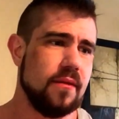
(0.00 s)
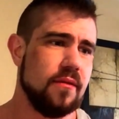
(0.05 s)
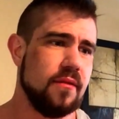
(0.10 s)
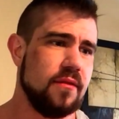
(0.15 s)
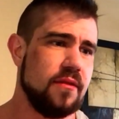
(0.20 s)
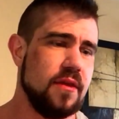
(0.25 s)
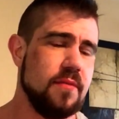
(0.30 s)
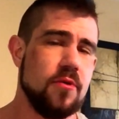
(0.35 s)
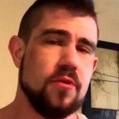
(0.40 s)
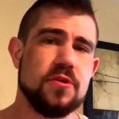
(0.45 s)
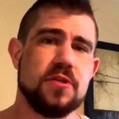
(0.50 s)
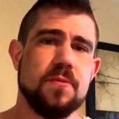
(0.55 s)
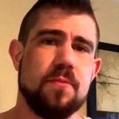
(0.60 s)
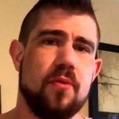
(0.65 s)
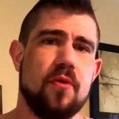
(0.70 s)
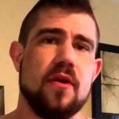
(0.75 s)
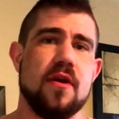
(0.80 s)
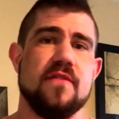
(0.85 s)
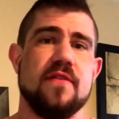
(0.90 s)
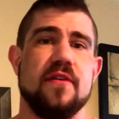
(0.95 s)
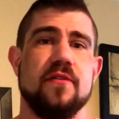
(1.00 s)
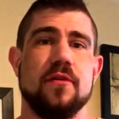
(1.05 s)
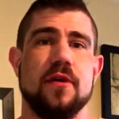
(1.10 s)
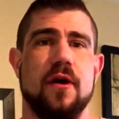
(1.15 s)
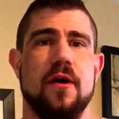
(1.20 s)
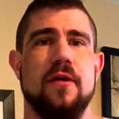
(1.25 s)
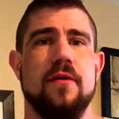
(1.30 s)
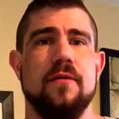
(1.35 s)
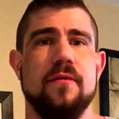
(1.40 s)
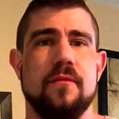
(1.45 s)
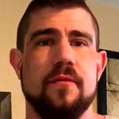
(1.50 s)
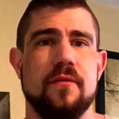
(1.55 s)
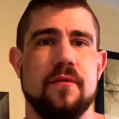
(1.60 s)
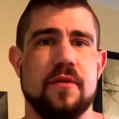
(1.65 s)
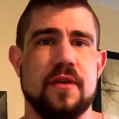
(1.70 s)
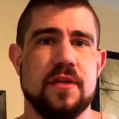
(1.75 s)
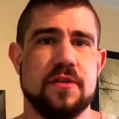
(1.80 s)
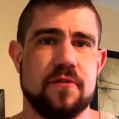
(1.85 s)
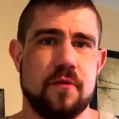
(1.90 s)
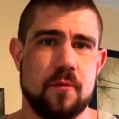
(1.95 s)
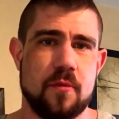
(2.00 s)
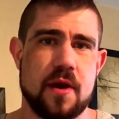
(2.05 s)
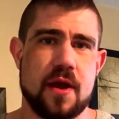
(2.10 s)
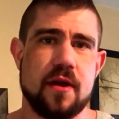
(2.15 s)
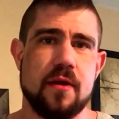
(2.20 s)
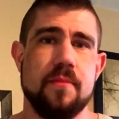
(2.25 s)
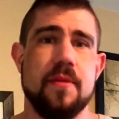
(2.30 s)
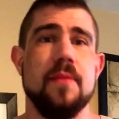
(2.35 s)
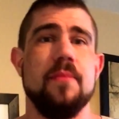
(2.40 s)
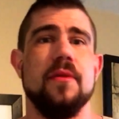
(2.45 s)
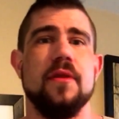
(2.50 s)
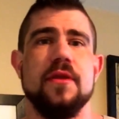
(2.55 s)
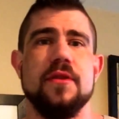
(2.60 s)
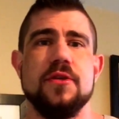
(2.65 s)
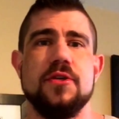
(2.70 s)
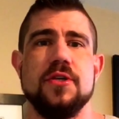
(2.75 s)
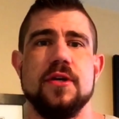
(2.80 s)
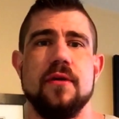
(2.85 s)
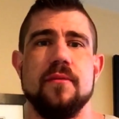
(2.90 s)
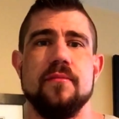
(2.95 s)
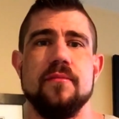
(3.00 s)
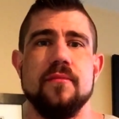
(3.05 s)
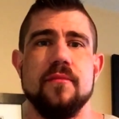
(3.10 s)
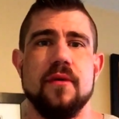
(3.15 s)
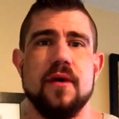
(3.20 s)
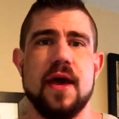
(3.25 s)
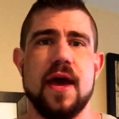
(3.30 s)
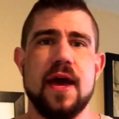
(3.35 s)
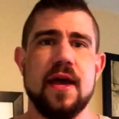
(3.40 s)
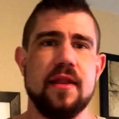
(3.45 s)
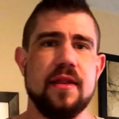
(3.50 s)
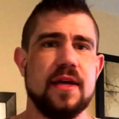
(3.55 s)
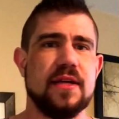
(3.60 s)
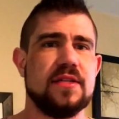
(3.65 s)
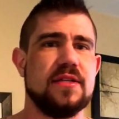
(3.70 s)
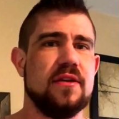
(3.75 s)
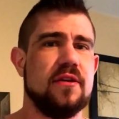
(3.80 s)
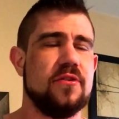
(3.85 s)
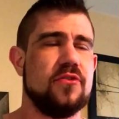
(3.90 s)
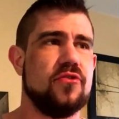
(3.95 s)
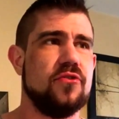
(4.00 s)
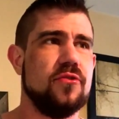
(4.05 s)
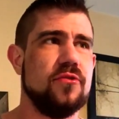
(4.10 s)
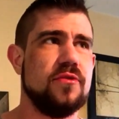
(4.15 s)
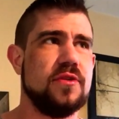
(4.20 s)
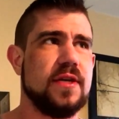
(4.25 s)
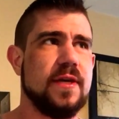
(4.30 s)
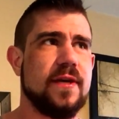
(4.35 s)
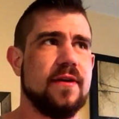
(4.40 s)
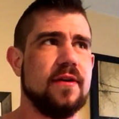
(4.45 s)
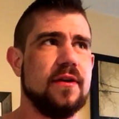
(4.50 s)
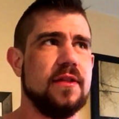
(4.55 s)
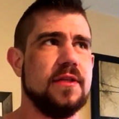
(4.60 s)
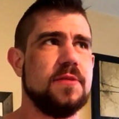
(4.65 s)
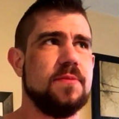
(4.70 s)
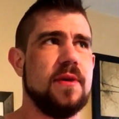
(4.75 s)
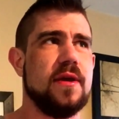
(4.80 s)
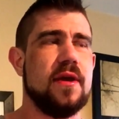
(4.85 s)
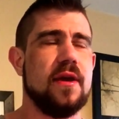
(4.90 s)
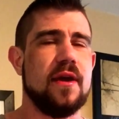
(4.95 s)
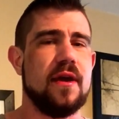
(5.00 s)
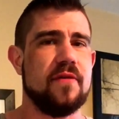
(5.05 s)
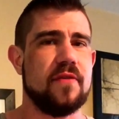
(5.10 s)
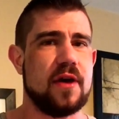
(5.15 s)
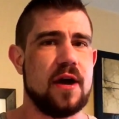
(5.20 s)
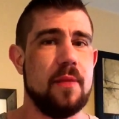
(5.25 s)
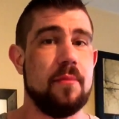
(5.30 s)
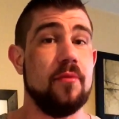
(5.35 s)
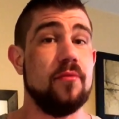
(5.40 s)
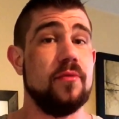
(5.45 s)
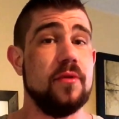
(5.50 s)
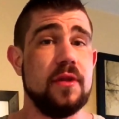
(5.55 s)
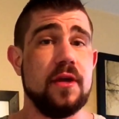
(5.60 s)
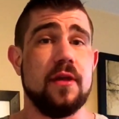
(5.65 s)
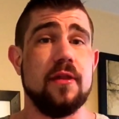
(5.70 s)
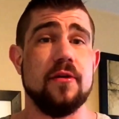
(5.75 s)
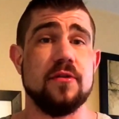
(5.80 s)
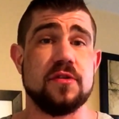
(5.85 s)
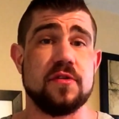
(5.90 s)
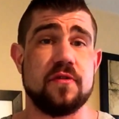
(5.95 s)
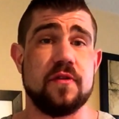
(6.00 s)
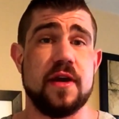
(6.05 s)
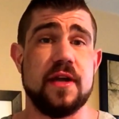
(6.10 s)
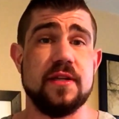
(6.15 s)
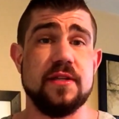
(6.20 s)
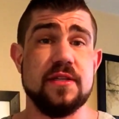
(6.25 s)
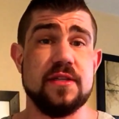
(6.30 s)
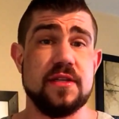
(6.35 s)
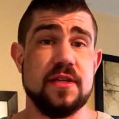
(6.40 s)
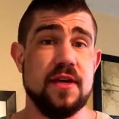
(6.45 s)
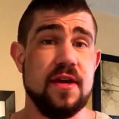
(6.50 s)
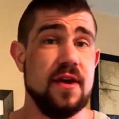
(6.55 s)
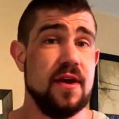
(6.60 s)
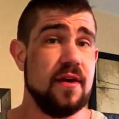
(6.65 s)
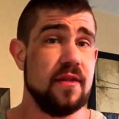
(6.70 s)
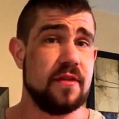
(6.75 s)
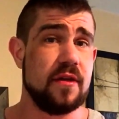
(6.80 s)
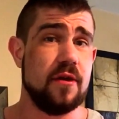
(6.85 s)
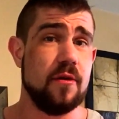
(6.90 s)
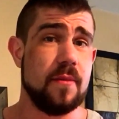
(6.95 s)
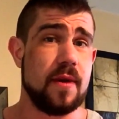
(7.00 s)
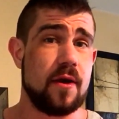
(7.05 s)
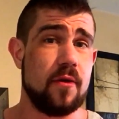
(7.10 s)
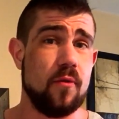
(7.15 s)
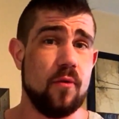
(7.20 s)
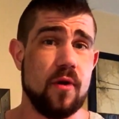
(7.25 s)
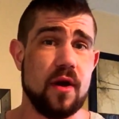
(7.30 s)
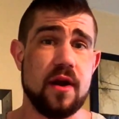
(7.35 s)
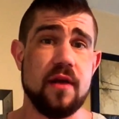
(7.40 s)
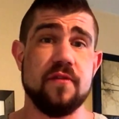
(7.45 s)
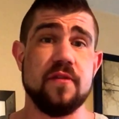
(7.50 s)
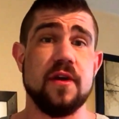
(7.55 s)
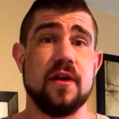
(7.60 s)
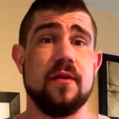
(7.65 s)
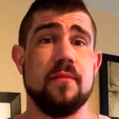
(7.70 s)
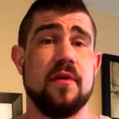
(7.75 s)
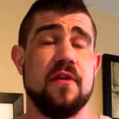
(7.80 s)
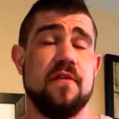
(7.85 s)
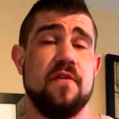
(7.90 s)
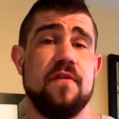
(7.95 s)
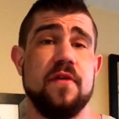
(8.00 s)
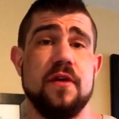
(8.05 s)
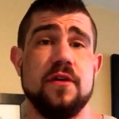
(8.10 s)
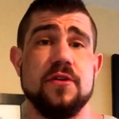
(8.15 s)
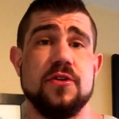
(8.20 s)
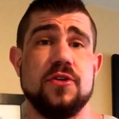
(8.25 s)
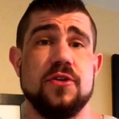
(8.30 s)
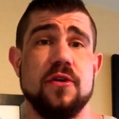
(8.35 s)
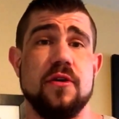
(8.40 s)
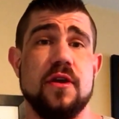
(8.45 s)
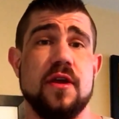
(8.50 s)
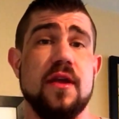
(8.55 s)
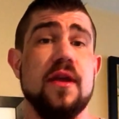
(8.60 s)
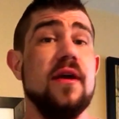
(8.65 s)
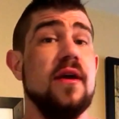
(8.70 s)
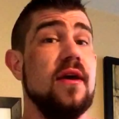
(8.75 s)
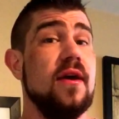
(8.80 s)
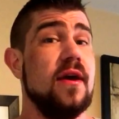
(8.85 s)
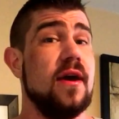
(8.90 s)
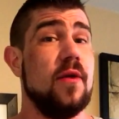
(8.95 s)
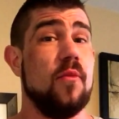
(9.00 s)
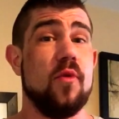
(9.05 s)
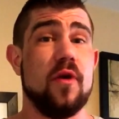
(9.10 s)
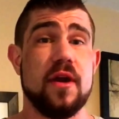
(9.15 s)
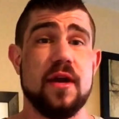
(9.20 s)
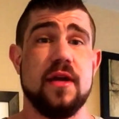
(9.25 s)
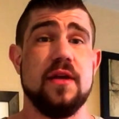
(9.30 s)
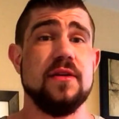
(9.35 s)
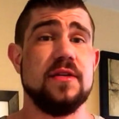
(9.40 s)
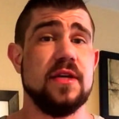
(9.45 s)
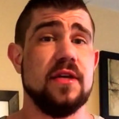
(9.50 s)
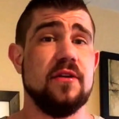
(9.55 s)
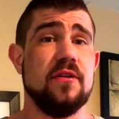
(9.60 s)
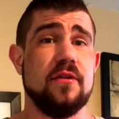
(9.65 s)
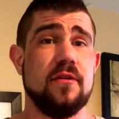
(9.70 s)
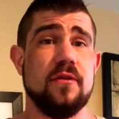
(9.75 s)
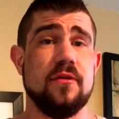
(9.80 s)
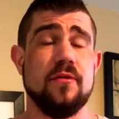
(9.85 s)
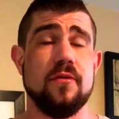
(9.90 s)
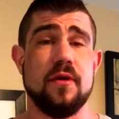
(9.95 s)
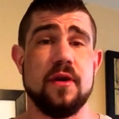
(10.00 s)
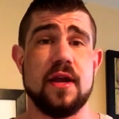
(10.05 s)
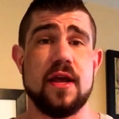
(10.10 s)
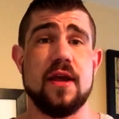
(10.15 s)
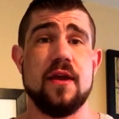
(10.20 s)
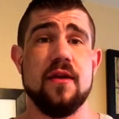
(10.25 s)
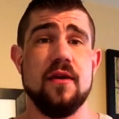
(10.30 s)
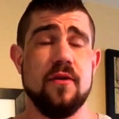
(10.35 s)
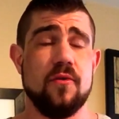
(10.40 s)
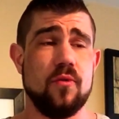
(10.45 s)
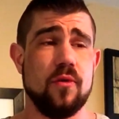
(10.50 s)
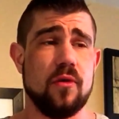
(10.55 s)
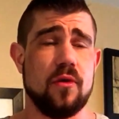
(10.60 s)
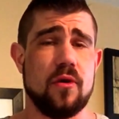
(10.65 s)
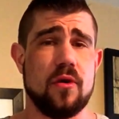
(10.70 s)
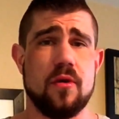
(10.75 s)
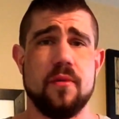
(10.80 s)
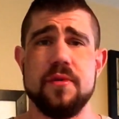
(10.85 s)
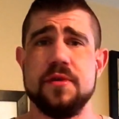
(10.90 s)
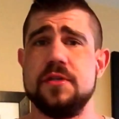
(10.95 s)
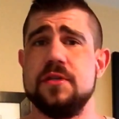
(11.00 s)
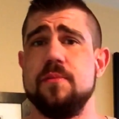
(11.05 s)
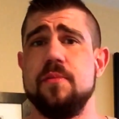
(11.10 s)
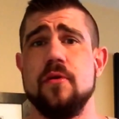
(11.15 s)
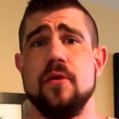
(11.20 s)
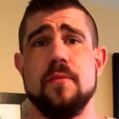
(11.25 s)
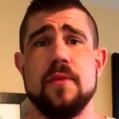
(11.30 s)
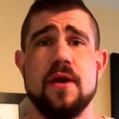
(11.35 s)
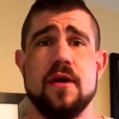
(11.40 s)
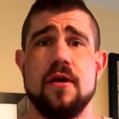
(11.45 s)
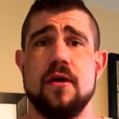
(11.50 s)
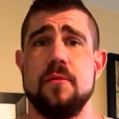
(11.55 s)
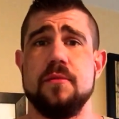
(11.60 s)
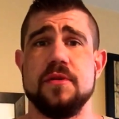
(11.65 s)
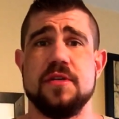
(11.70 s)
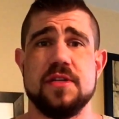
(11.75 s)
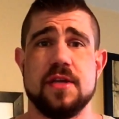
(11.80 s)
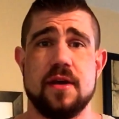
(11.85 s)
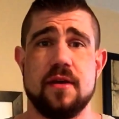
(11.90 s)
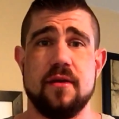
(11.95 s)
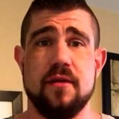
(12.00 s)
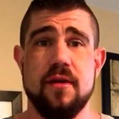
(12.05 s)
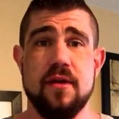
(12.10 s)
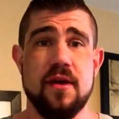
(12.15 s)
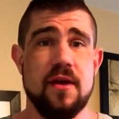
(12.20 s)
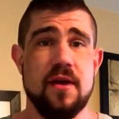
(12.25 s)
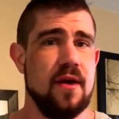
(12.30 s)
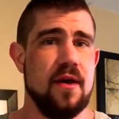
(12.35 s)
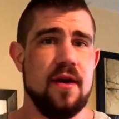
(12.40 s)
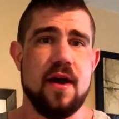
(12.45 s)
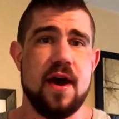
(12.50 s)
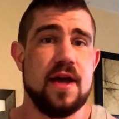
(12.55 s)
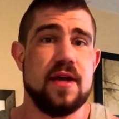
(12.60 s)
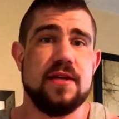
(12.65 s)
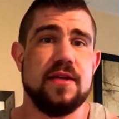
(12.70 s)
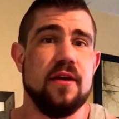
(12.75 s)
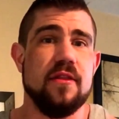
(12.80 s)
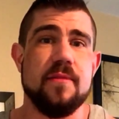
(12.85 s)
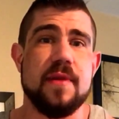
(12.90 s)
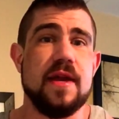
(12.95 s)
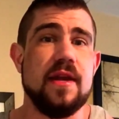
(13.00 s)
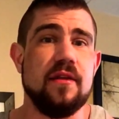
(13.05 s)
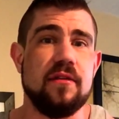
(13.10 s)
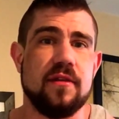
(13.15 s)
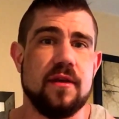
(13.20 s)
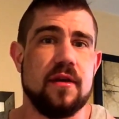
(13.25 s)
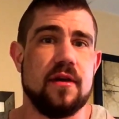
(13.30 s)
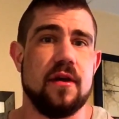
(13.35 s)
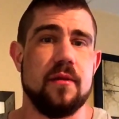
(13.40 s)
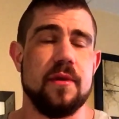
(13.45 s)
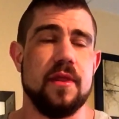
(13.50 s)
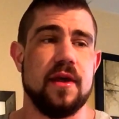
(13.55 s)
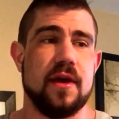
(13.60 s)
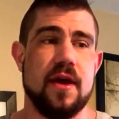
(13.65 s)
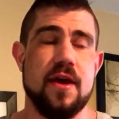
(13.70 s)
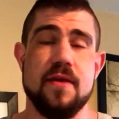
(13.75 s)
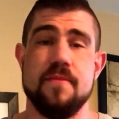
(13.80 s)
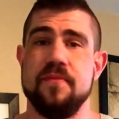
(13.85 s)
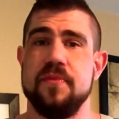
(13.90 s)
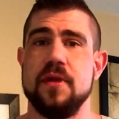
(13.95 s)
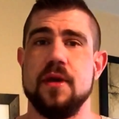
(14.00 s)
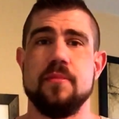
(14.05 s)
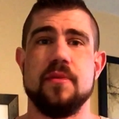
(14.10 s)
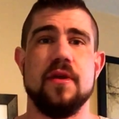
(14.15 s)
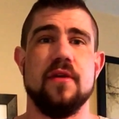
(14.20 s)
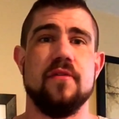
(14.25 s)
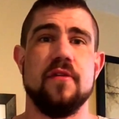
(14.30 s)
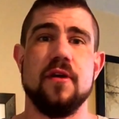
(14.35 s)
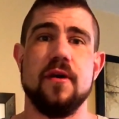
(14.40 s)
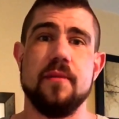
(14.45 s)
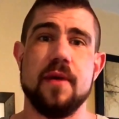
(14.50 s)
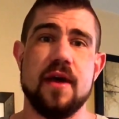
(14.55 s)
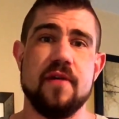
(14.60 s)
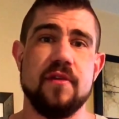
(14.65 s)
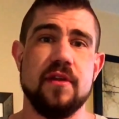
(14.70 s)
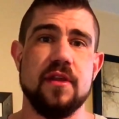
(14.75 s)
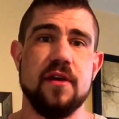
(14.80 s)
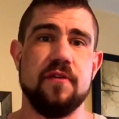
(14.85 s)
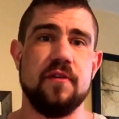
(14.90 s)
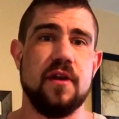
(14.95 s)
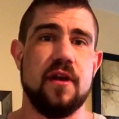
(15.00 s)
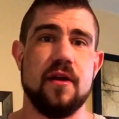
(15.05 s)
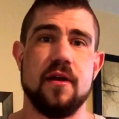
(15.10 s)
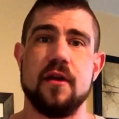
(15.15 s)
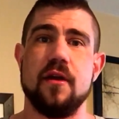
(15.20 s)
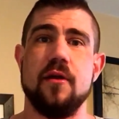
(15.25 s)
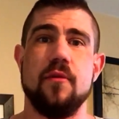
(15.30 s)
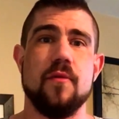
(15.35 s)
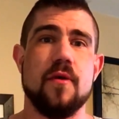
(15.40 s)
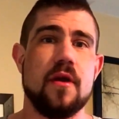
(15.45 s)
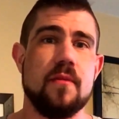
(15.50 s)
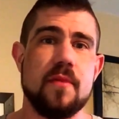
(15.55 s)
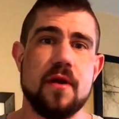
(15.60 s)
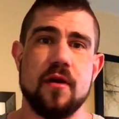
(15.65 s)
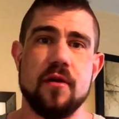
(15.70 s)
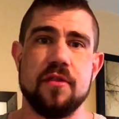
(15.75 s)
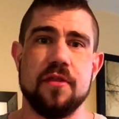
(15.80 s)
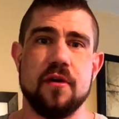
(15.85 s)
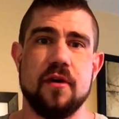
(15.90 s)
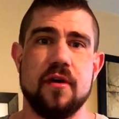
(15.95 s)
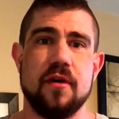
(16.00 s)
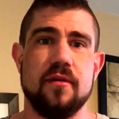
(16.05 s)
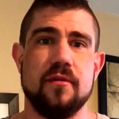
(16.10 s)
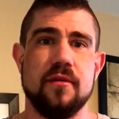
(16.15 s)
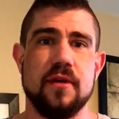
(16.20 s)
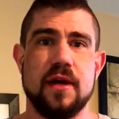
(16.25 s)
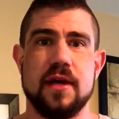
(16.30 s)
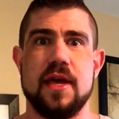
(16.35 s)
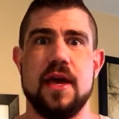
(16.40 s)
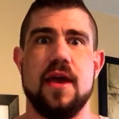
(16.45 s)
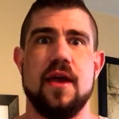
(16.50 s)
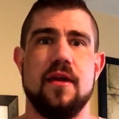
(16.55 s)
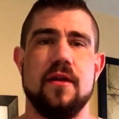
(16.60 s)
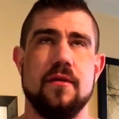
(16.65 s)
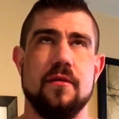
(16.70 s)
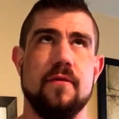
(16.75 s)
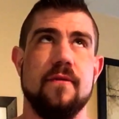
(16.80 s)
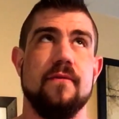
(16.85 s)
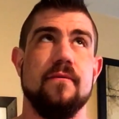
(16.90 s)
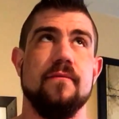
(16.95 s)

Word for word: The most support I've ever gotten is from random people at the gym. And that's not true. Technically speaking, I have a couple really close friends that no matter what I've done in my fitness journey and what I continue to do today will always support me 100%. I can tell them anything. I'll be like, hey, I'm giving up heavy lifting and I'm going to run a marathon again.